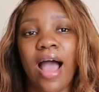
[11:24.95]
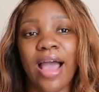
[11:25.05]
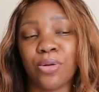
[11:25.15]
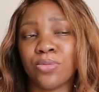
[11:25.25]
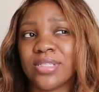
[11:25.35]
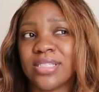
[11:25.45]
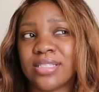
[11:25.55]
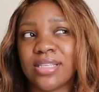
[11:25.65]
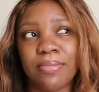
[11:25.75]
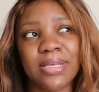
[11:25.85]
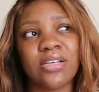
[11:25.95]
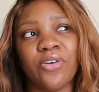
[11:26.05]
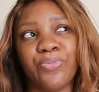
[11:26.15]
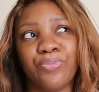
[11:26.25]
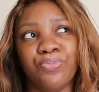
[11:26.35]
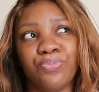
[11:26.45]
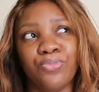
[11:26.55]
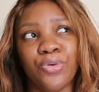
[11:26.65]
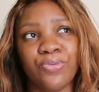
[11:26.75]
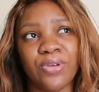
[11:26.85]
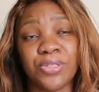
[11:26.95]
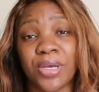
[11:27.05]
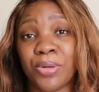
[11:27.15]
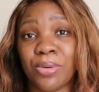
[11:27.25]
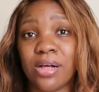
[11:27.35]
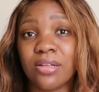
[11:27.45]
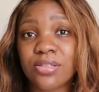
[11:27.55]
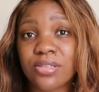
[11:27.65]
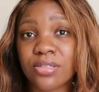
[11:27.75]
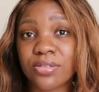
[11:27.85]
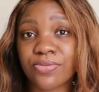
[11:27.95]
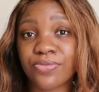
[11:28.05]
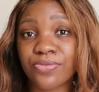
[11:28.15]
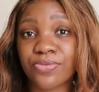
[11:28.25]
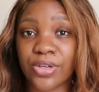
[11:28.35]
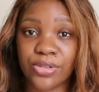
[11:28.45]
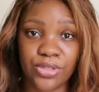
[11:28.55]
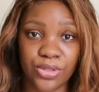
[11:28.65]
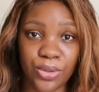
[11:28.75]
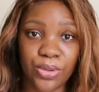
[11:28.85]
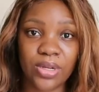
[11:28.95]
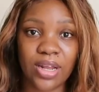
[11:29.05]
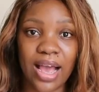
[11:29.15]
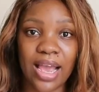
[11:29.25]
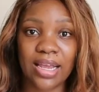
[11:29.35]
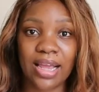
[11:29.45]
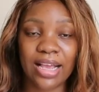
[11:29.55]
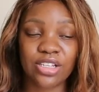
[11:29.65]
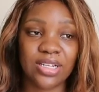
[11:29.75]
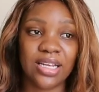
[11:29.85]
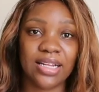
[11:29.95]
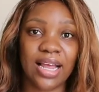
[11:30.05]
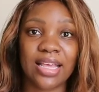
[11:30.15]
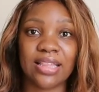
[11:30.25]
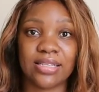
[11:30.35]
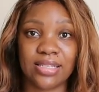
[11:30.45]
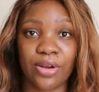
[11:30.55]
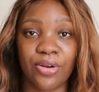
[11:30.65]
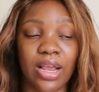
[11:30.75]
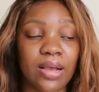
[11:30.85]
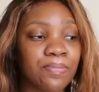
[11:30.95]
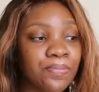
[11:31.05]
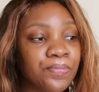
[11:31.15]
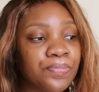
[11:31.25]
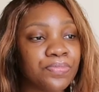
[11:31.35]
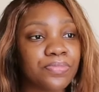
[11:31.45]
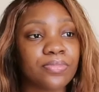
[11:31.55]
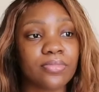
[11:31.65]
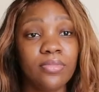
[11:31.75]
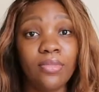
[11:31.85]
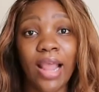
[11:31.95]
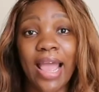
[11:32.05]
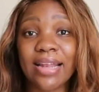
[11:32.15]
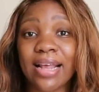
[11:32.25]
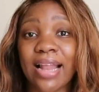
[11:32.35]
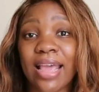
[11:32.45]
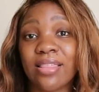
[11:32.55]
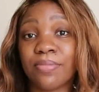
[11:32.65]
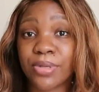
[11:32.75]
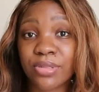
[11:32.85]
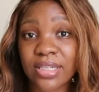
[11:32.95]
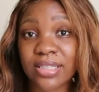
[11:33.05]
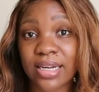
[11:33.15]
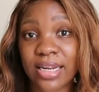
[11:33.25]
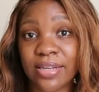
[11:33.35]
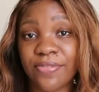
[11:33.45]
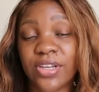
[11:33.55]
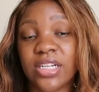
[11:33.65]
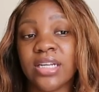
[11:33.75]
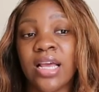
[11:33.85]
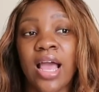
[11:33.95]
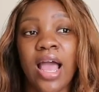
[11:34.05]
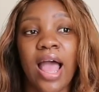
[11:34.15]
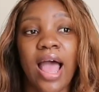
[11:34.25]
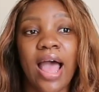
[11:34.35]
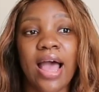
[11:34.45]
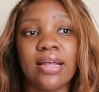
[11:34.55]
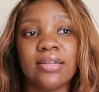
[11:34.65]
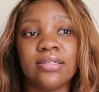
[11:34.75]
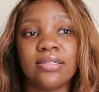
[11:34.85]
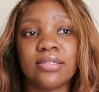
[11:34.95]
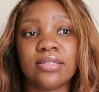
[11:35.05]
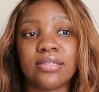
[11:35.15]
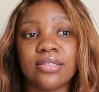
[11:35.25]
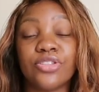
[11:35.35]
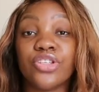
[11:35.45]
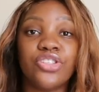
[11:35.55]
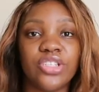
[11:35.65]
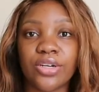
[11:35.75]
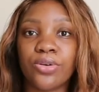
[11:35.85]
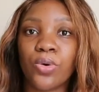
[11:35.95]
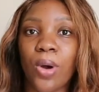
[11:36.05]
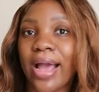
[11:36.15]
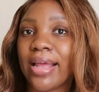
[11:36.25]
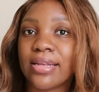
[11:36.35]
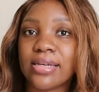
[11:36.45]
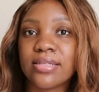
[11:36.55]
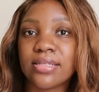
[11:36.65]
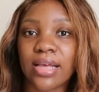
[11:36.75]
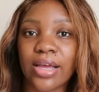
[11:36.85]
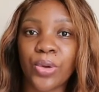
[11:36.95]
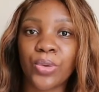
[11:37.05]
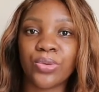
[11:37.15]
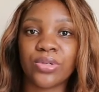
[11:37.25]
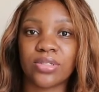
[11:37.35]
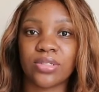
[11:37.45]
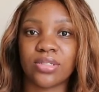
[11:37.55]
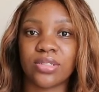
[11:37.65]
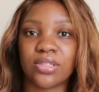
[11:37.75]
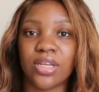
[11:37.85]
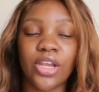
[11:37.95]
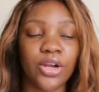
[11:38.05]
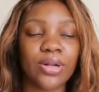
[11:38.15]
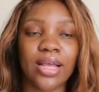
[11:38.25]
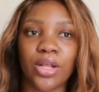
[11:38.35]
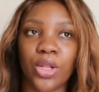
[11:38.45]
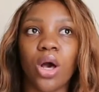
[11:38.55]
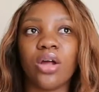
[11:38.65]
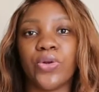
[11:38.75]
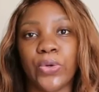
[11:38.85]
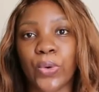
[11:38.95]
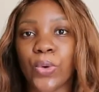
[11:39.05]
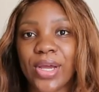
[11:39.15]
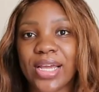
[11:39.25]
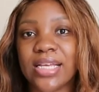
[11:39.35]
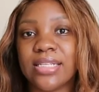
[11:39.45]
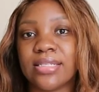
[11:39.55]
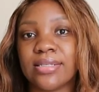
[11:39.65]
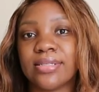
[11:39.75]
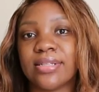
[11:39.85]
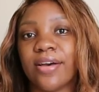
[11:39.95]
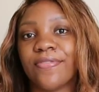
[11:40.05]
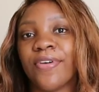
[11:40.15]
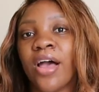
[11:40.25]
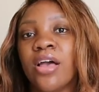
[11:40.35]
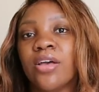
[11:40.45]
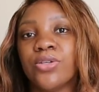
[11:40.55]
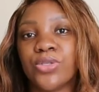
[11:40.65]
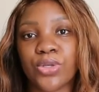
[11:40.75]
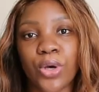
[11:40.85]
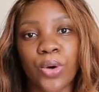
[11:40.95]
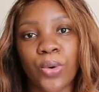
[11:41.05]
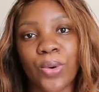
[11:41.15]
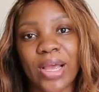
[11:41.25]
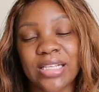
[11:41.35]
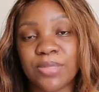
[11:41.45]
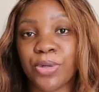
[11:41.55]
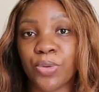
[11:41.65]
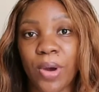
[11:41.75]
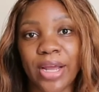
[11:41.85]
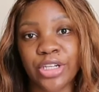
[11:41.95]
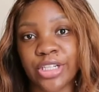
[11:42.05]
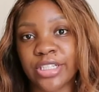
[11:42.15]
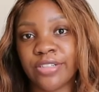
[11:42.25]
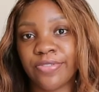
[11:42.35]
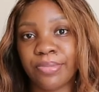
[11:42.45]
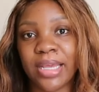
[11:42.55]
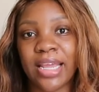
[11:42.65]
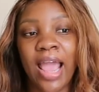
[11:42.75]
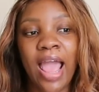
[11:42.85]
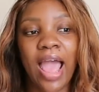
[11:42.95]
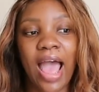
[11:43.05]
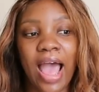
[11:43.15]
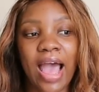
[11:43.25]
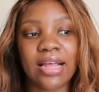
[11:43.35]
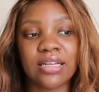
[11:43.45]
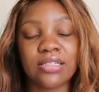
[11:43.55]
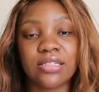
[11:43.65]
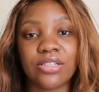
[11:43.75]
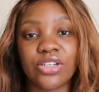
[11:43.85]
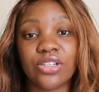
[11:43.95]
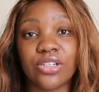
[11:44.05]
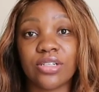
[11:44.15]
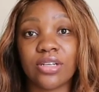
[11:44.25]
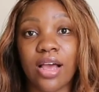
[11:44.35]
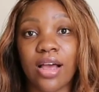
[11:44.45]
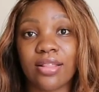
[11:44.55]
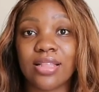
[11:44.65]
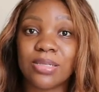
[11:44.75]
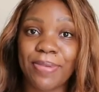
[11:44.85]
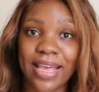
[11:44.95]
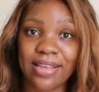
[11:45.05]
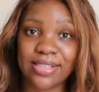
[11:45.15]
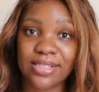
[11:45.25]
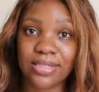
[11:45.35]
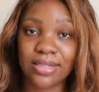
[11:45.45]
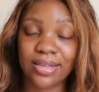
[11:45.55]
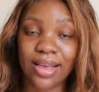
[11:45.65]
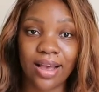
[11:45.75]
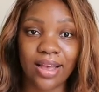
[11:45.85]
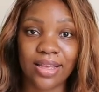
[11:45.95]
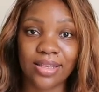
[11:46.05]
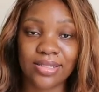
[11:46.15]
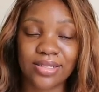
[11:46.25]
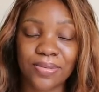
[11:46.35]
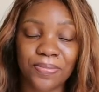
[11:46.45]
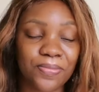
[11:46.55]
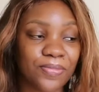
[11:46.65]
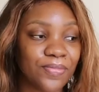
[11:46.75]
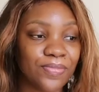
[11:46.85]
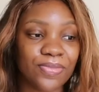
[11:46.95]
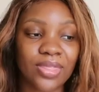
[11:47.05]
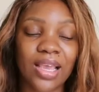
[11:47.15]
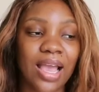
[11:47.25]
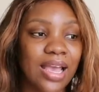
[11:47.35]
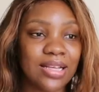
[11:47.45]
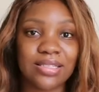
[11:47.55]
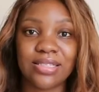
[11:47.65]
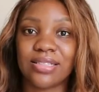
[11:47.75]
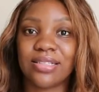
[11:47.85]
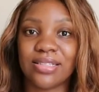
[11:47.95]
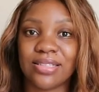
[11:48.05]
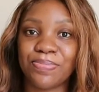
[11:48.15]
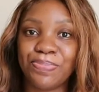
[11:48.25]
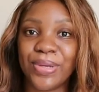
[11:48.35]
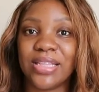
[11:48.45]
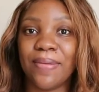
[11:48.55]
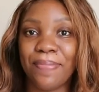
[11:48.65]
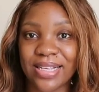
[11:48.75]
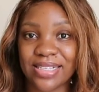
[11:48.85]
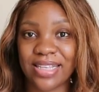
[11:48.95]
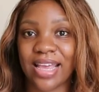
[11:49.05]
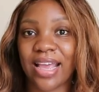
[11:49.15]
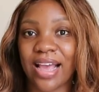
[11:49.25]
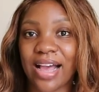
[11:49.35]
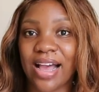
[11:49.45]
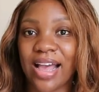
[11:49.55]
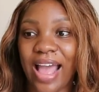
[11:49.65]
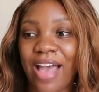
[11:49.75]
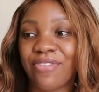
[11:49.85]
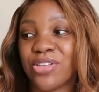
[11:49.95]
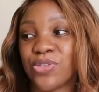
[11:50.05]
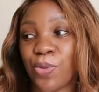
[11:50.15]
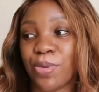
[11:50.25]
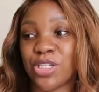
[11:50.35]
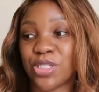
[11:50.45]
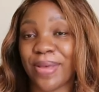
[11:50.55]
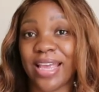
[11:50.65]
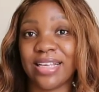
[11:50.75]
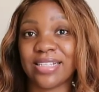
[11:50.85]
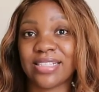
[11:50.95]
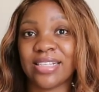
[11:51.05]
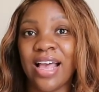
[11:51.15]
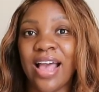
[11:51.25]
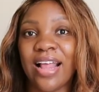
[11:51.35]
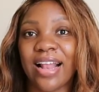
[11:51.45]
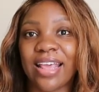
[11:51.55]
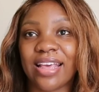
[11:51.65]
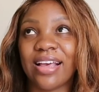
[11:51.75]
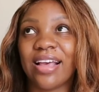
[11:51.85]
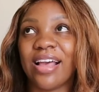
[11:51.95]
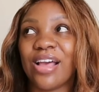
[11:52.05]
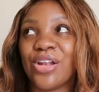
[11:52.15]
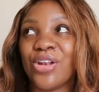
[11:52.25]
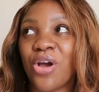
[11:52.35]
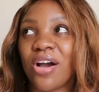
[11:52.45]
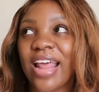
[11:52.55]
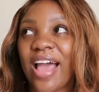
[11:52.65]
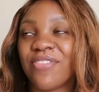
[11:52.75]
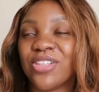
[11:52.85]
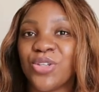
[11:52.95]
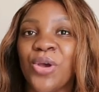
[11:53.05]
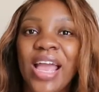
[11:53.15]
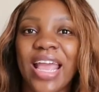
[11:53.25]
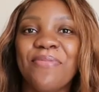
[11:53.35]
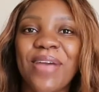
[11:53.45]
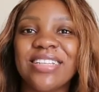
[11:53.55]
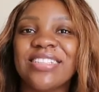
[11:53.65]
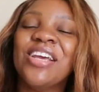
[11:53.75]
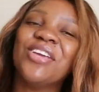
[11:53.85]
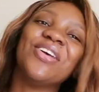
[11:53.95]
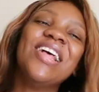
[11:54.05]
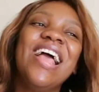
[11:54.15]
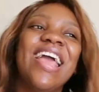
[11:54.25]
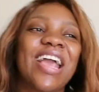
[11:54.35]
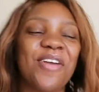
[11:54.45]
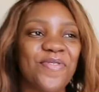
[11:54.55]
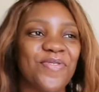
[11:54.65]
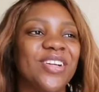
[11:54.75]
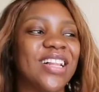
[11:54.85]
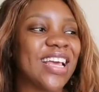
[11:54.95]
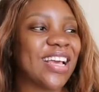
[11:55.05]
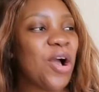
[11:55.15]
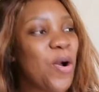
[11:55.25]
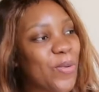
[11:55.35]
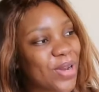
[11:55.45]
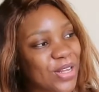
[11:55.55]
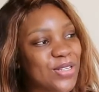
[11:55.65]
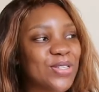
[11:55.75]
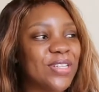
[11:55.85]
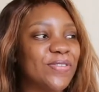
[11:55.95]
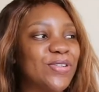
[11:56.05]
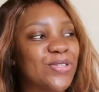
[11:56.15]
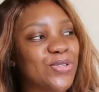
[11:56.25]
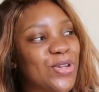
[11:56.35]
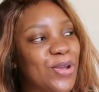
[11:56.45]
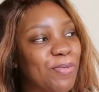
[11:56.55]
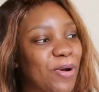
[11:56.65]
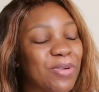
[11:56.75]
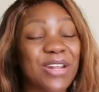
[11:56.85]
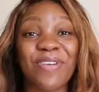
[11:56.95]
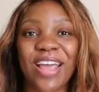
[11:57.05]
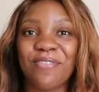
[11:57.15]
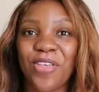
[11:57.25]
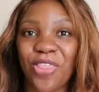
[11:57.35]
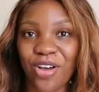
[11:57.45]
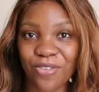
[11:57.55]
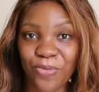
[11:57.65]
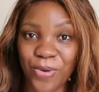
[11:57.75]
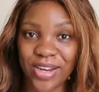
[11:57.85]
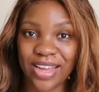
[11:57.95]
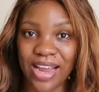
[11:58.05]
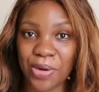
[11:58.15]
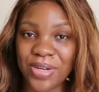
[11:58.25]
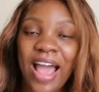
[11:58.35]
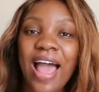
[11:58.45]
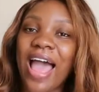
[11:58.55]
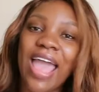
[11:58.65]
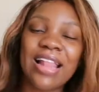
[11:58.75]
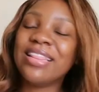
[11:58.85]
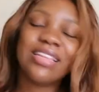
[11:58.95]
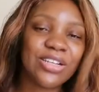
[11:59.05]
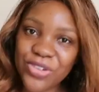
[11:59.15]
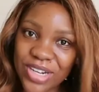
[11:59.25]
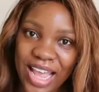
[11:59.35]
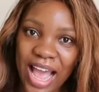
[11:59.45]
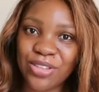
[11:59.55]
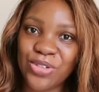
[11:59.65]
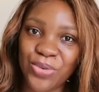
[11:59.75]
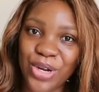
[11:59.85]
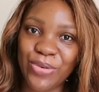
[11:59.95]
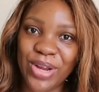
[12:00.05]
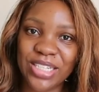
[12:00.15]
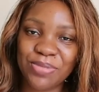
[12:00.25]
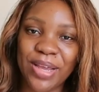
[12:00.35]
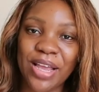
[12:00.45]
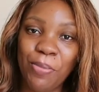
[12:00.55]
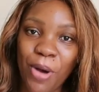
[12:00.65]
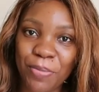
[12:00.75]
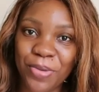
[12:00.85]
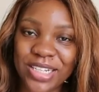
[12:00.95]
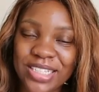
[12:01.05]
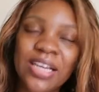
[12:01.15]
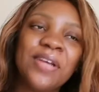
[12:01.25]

I don't see myself moving to anywhere else very soon. I actually like this area and I like the building that I live in and the general quietness. I don't hear like a lot of noise and stuff, so it's been quite good for me. And the space, guys, it's been the best thing, having so much space, like not having to imagine, you know, like I feel like when I used to live in a studio apartment, if I ever thought of working out, I had literally had to rearrange my apartment.